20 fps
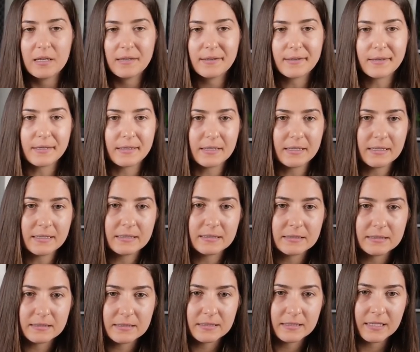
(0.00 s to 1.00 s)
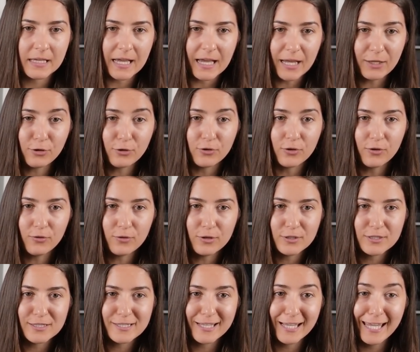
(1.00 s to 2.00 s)
And I don't know,
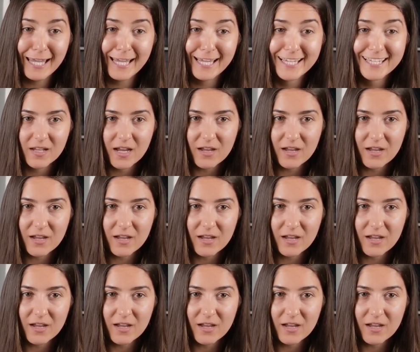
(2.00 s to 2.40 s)
honestly.